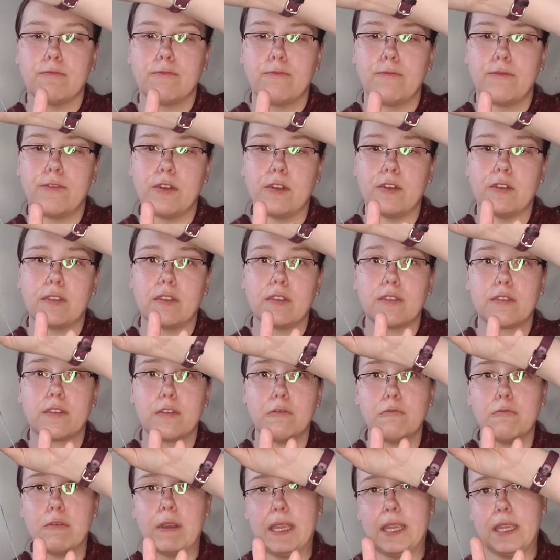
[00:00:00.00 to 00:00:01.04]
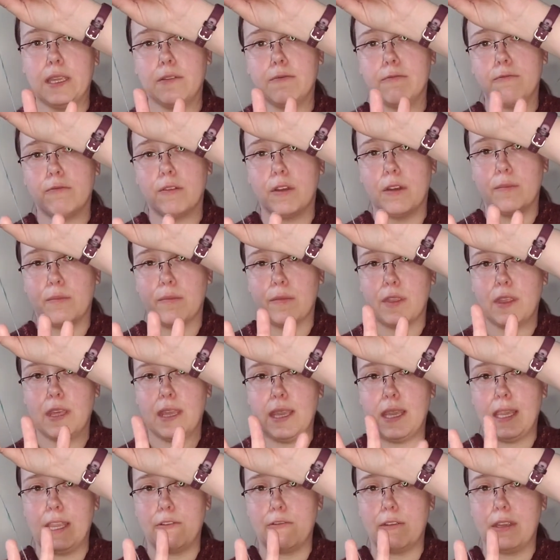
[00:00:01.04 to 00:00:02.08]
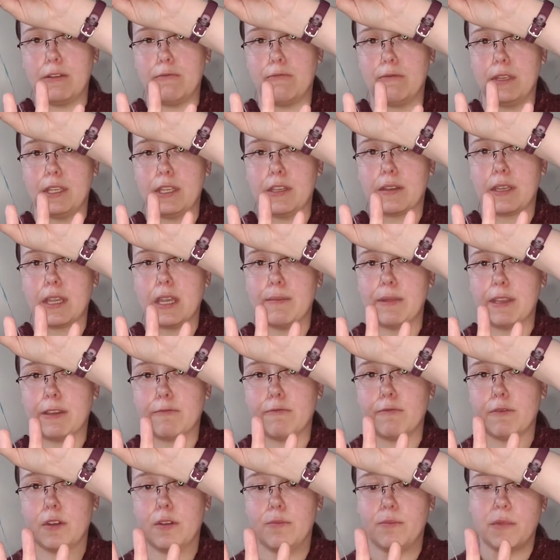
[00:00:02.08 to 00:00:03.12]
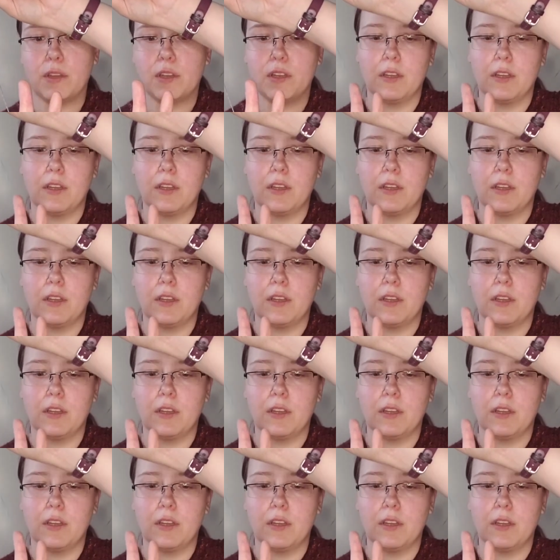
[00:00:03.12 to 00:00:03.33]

furthest away from the area where you're coming from.